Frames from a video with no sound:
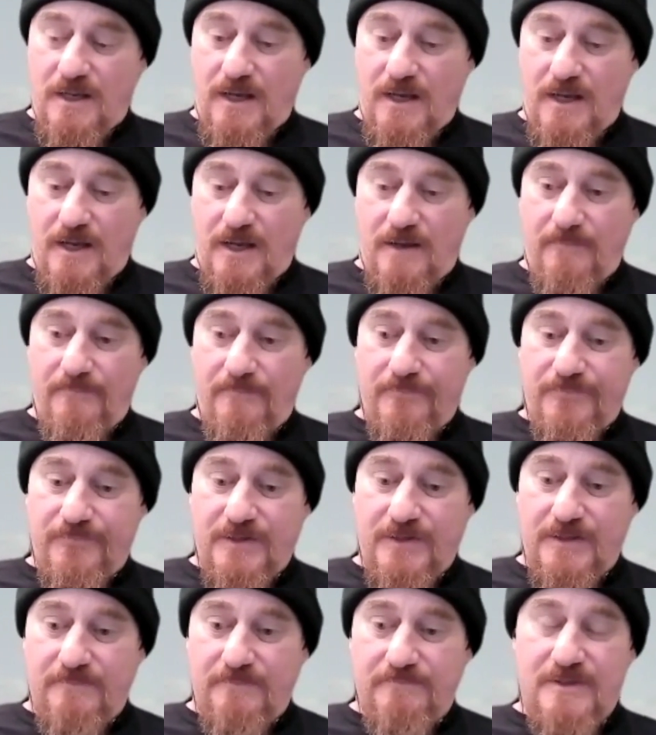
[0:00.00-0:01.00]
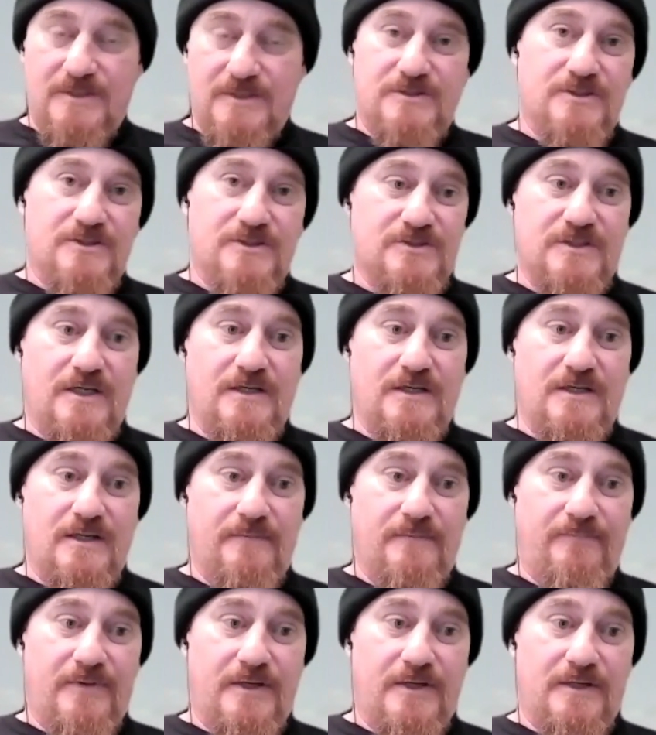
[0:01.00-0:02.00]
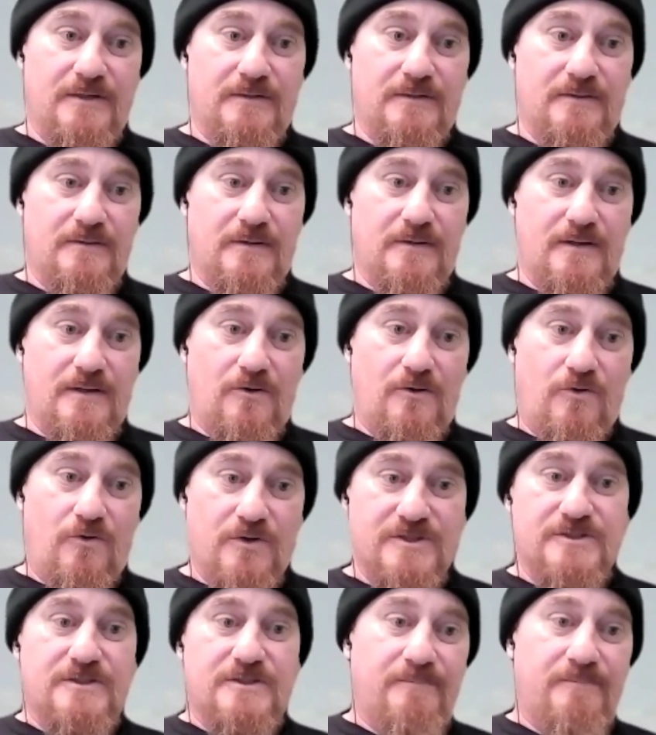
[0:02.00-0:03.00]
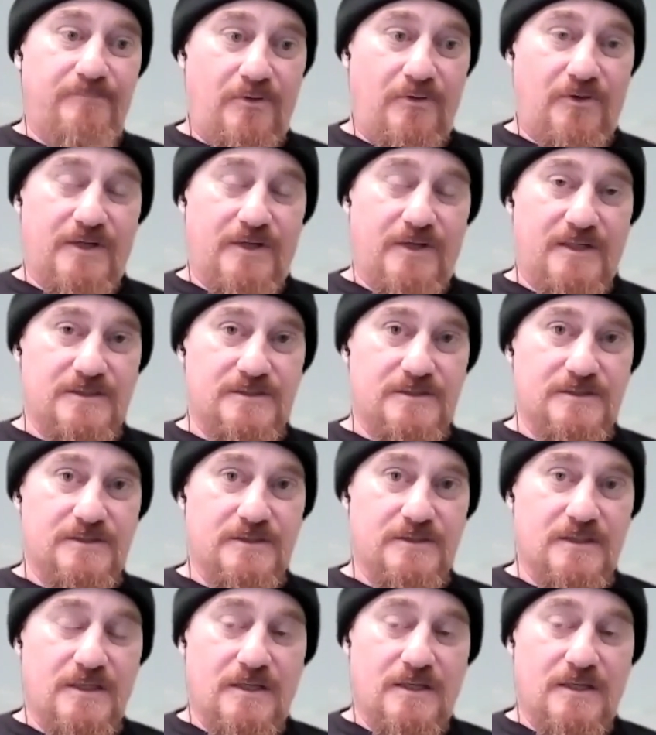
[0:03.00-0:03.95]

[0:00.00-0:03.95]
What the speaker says: the measures that are being hoisted upon us